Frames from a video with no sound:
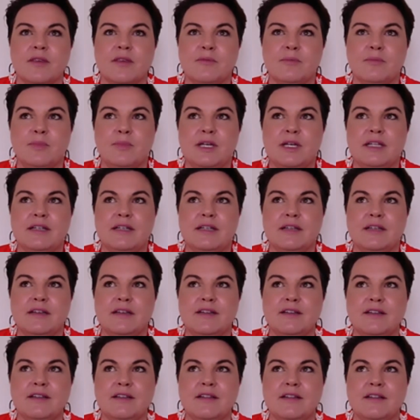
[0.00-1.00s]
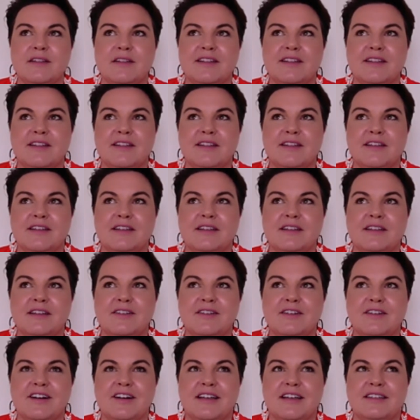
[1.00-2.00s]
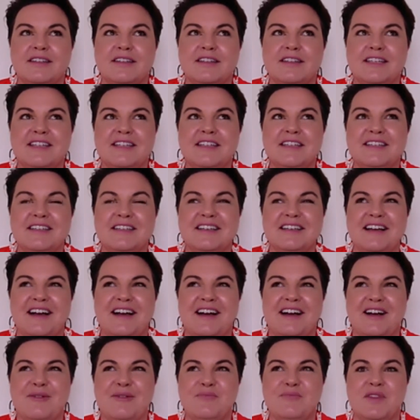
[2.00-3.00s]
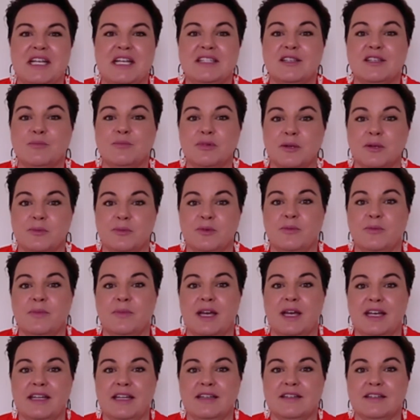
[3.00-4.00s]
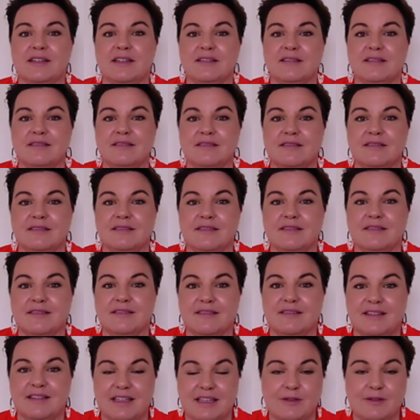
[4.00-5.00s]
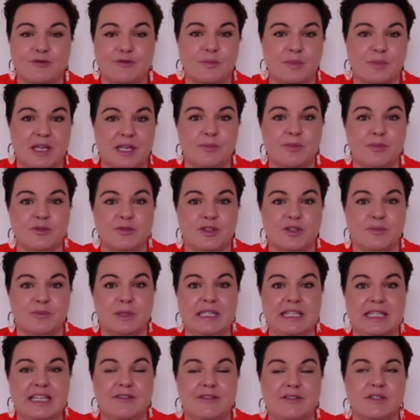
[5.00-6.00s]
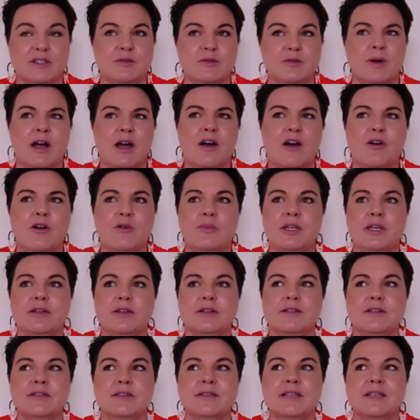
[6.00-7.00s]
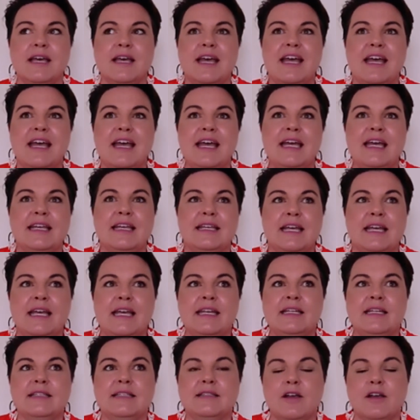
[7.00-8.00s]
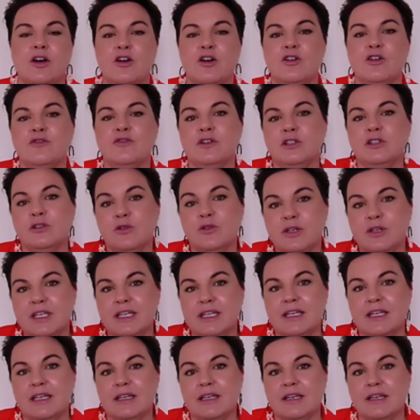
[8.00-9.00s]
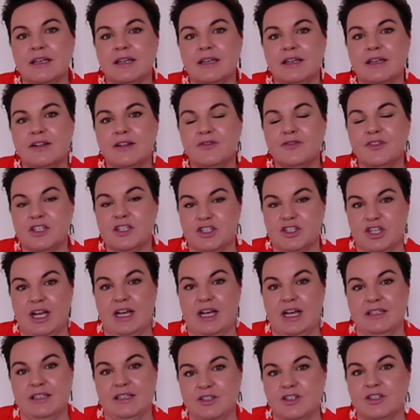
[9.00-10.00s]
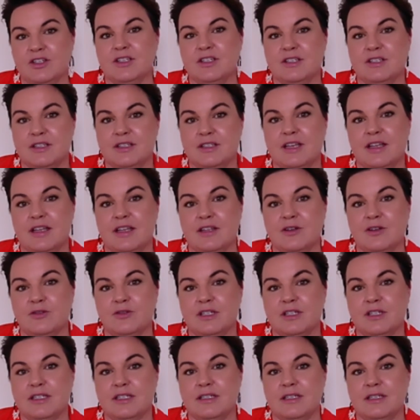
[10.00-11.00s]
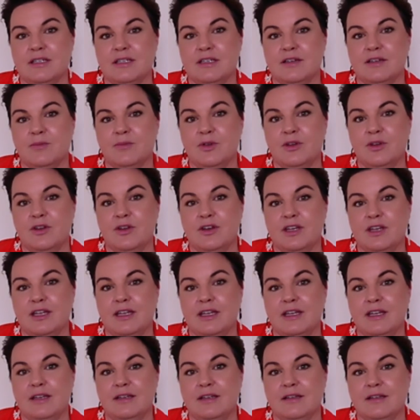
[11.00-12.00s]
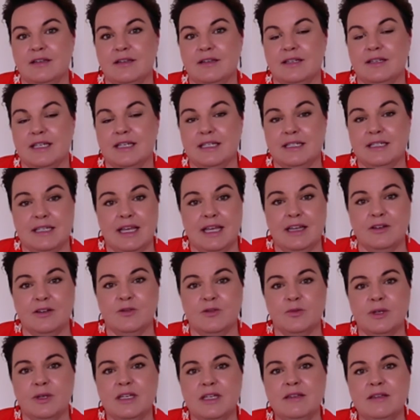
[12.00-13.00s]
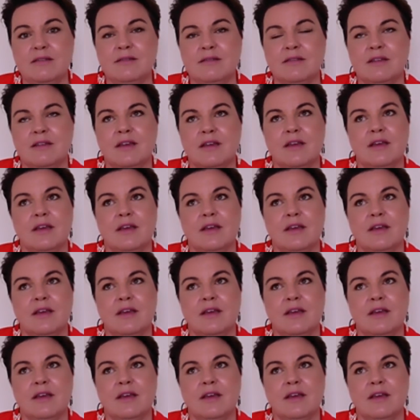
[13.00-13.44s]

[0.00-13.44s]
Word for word: But I think that's a problematic thing for people to believe as well, because, again, it's overlooking the challenges that the autistic community contend with.